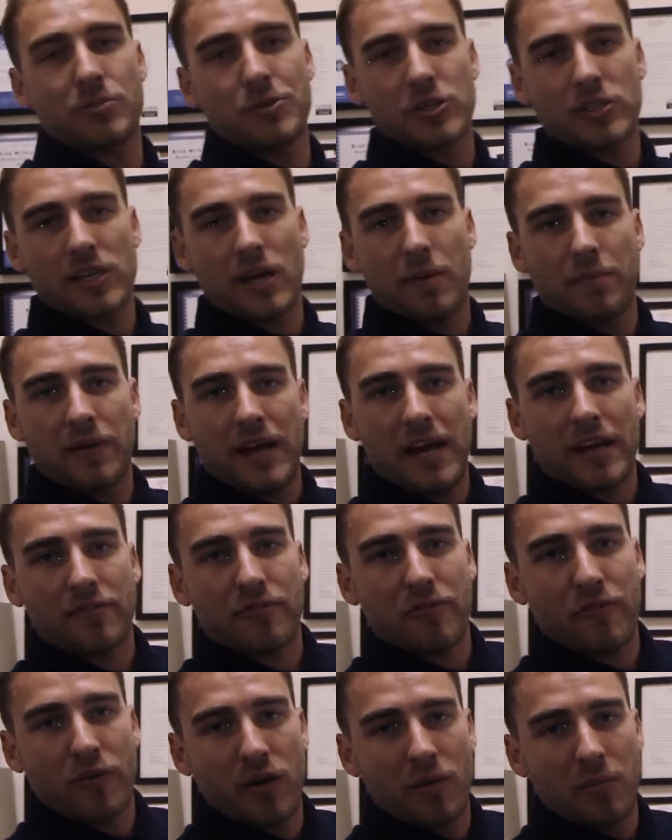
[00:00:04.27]
We just got back
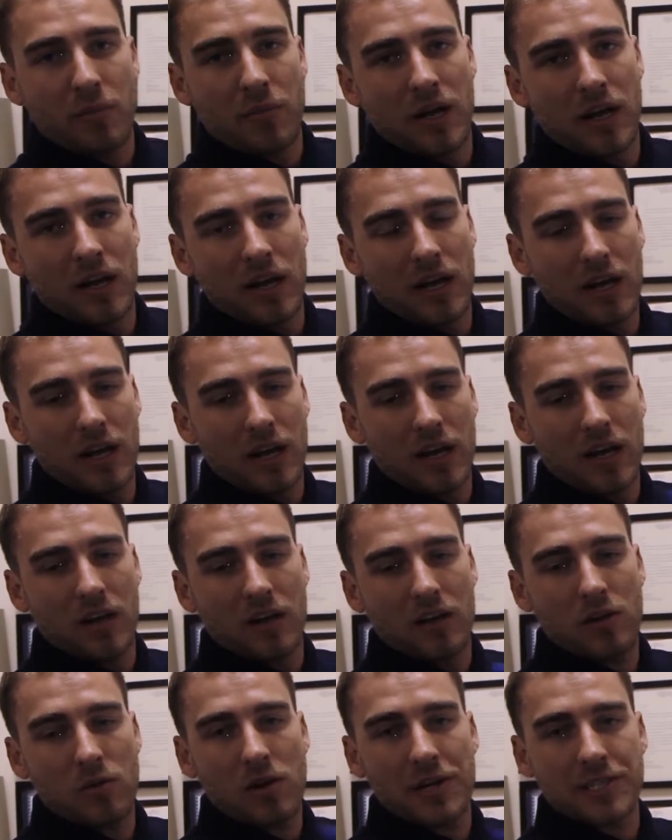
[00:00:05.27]
from
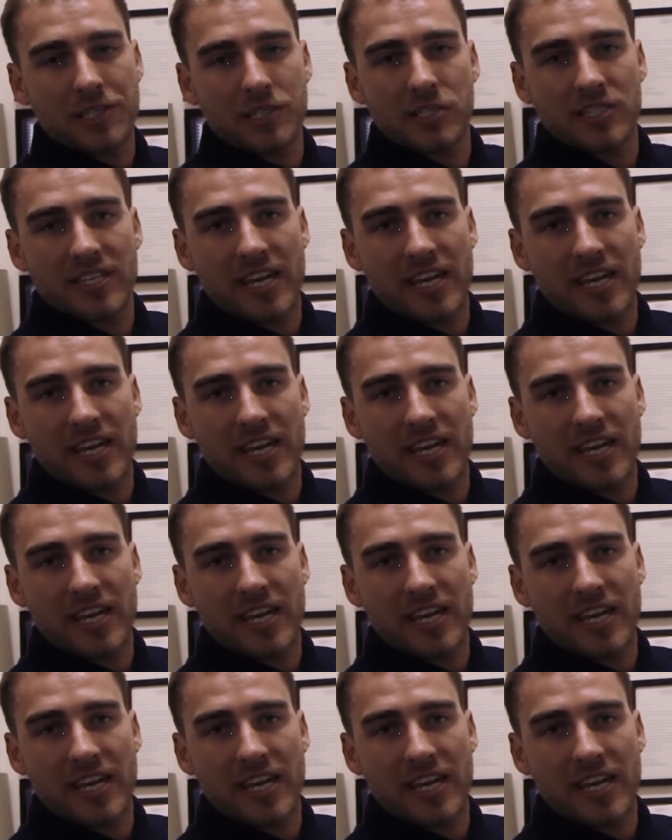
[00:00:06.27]
watching